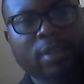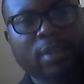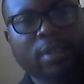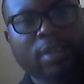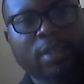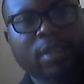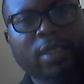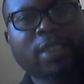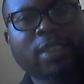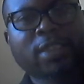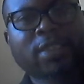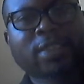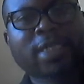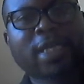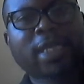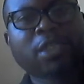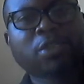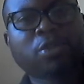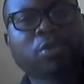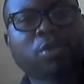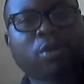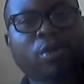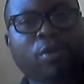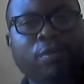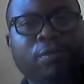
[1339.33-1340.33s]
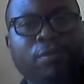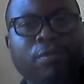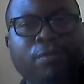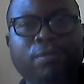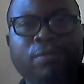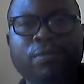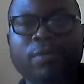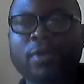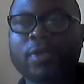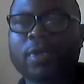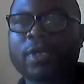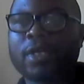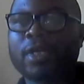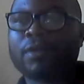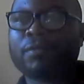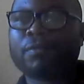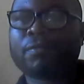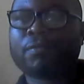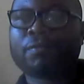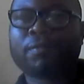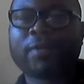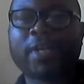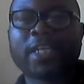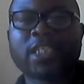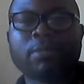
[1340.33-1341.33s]
in terms of
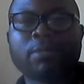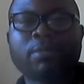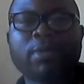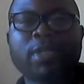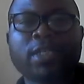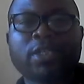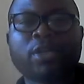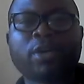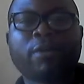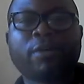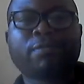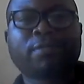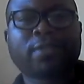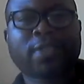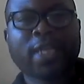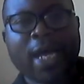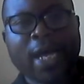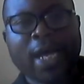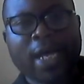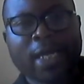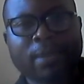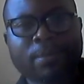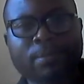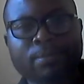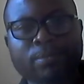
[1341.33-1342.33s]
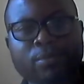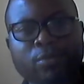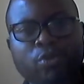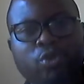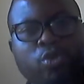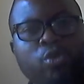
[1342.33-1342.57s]
flexibility of time to